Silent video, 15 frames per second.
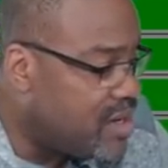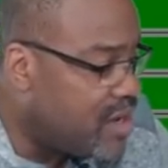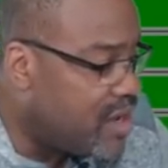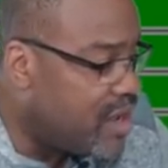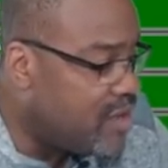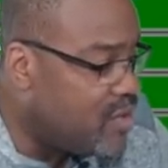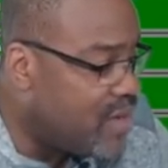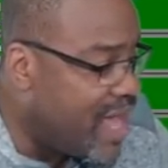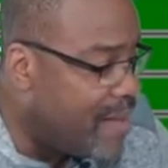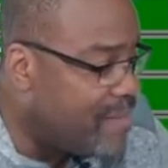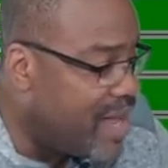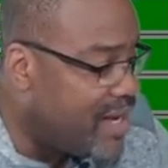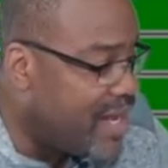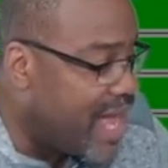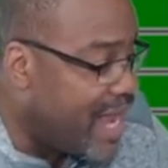Uh, you got
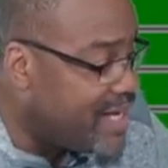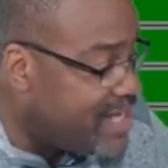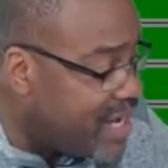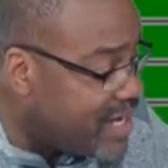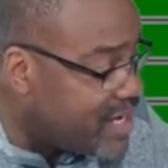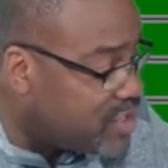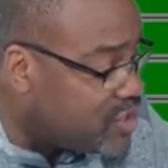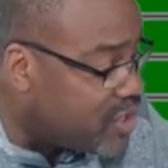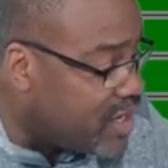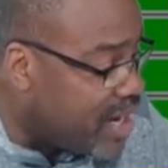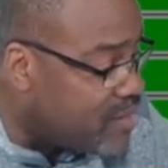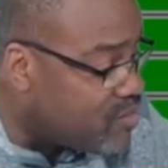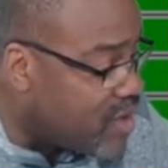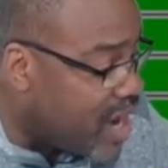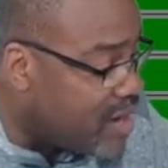my. I did get your
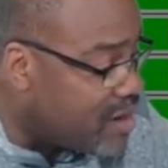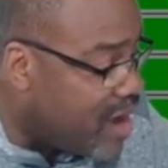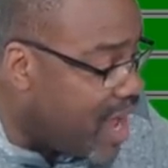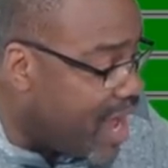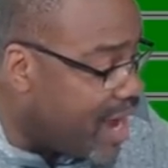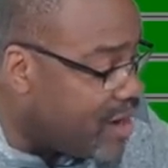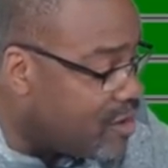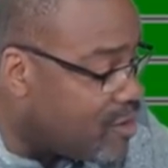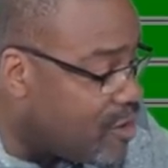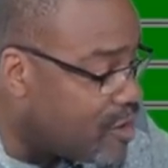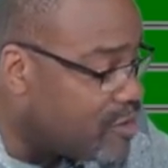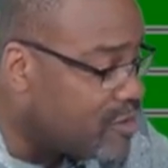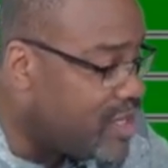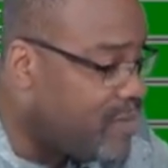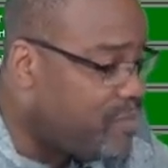name right. All right,
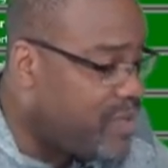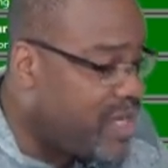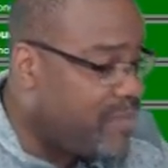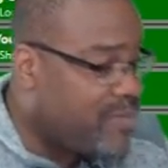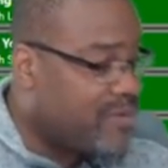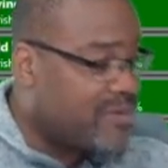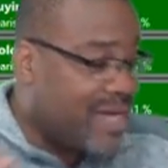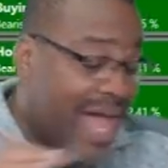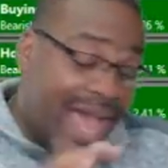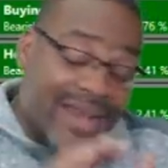Gordolit People. God,